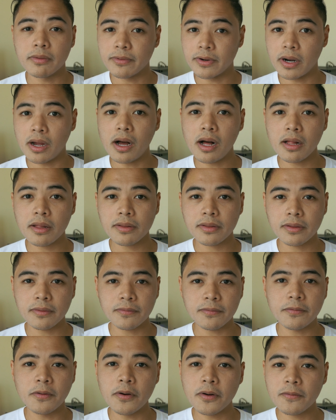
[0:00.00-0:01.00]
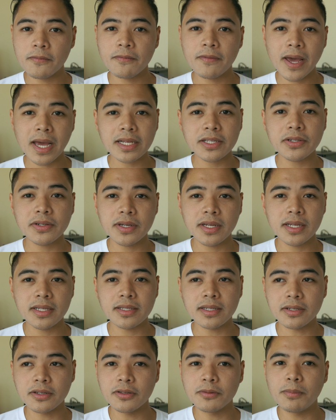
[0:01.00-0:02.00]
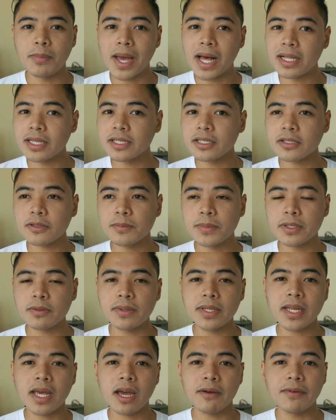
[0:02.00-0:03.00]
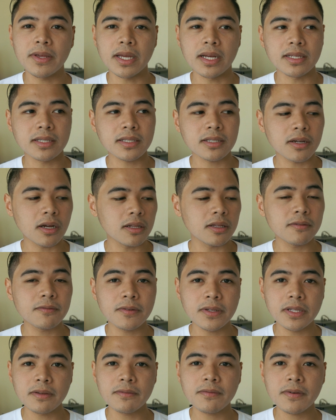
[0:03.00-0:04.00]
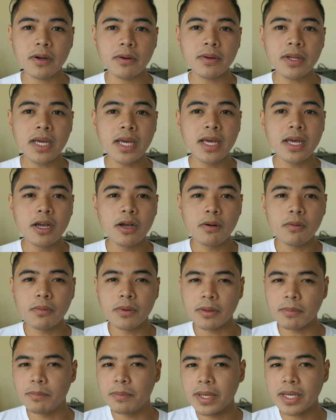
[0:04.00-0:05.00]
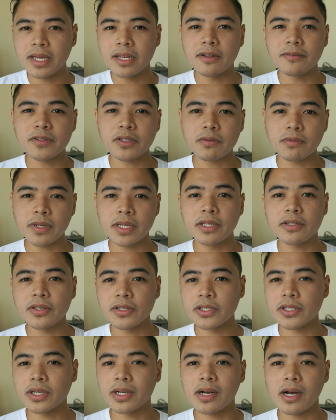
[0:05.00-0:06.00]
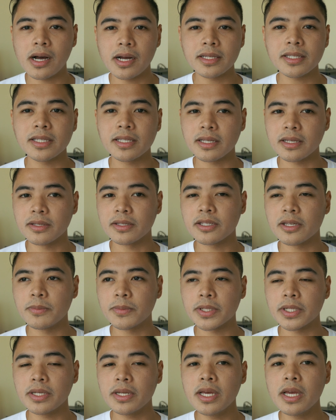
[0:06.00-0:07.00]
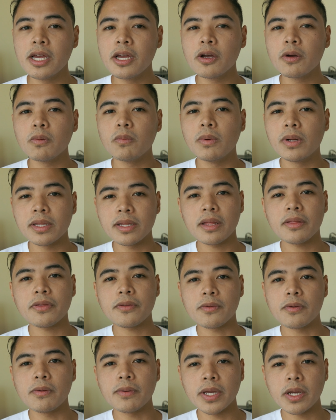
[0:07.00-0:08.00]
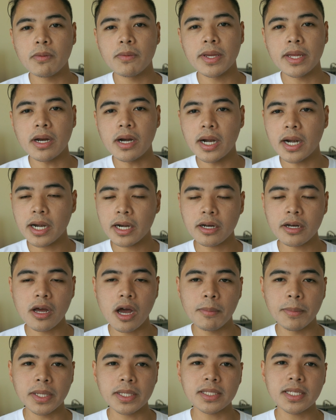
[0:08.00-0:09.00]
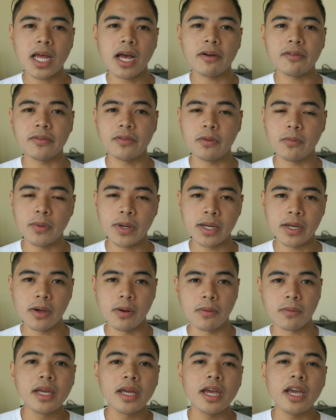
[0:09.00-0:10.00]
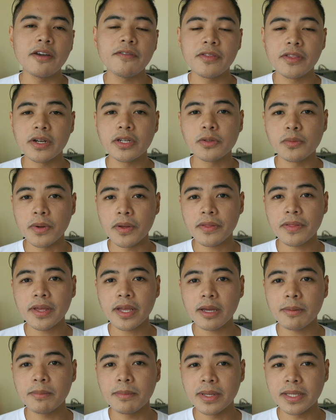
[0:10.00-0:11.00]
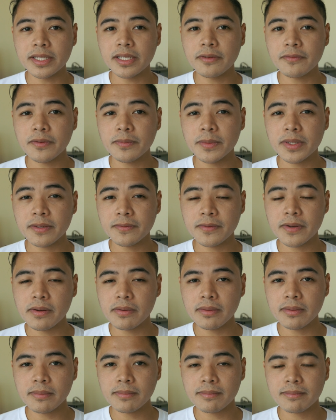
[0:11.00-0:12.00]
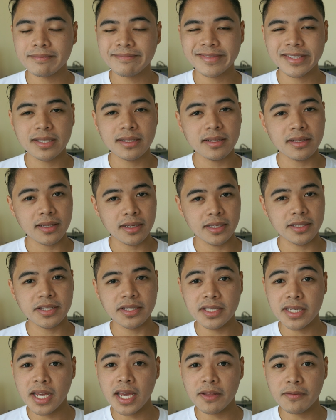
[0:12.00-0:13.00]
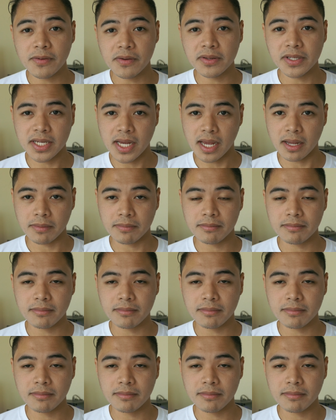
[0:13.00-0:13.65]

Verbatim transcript: overall, the form factor is a good balance between having a solid feeling phone with a big enough screen to inject content consumption while not throwing away ergonomics out of the window. If there's one thing I'm missing from this phone, it's the headphone jack.